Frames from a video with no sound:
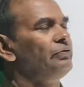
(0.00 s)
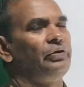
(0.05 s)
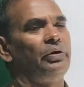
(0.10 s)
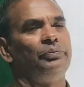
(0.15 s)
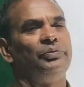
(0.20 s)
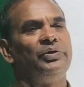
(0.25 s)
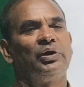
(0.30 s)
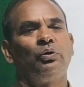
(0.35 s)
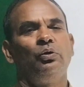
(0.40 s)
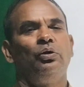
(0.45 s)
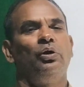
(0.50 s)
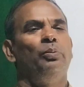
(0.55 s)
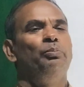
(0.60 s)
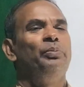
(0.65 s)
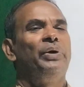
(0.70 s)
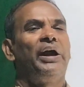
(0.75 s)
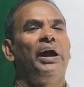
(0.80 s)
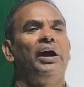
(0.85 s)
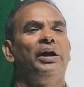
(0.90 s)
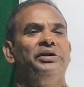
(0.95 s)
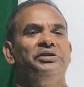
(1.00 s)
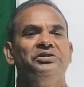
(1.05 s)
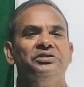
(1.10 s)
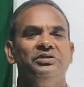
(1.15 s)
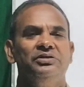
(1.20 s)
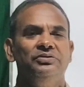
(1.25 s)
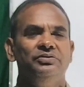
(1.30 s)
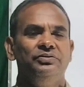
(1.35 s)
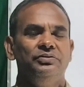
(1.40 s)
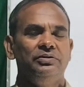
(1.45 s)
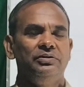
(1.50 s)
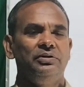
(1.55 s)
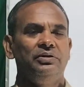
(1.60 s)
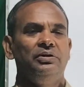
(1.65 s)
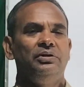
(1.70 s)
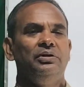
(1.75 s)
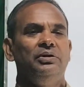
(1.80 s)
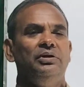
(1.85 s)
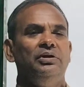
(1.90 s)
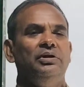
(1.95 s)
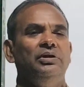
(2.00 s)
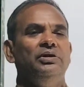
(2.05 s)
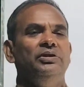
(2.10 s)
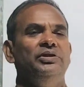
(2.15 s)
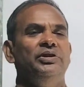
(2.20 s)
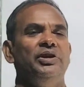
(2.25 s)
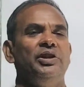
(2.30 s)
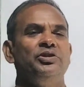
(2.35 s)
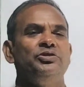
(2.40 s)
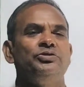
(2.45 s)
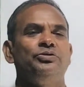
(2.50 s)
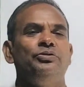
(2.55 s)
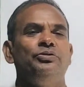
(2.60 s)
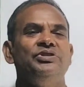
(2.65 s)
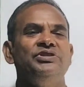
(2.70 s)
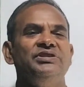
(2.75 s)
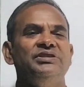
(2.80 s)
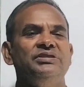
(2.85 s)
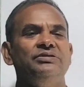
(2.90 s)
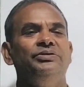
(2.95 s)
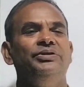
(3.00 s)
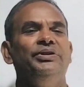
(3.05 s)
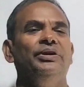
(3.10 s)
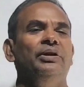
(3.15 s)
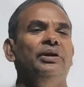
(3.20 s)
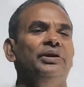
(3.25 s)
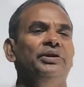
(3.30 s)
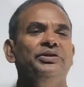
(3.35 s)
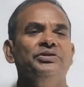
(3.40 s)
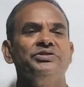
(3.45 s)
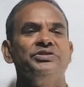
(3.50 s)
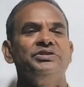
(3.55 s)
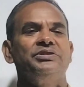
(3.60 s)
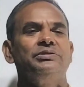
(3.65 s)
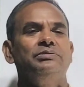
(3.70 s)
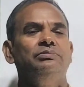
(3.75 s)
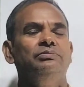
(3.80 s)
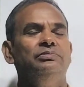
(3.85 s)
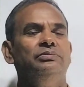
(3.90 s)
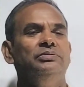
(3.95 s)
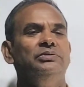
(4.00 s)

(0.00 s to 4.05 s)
from the core of my heart. Dear students, dear learners,